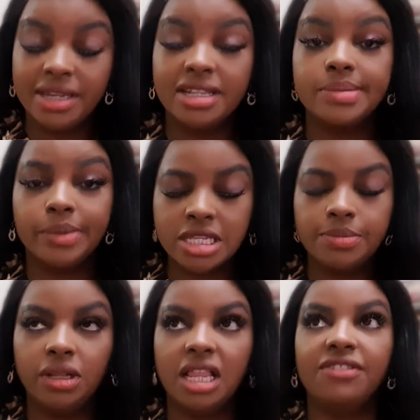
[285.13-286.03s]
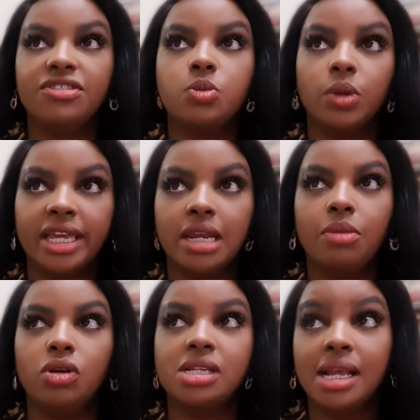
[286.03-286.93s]
It is possible. I've spoken
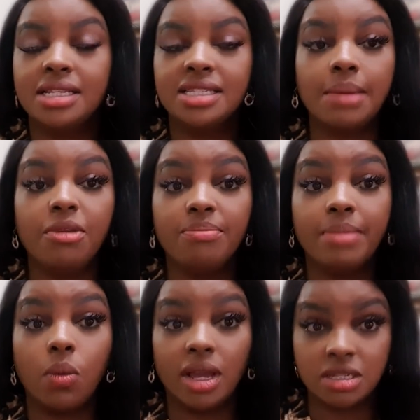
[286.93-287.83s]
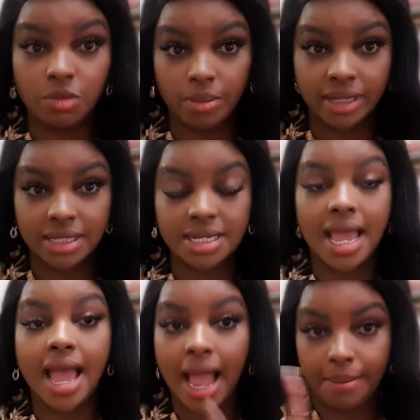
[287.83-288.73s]
about some of my worst moments
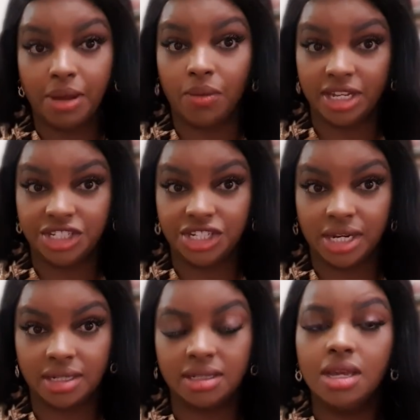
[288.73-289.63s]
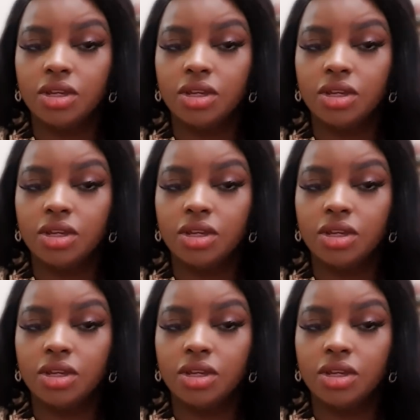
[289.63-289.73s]
hapa kwa channel.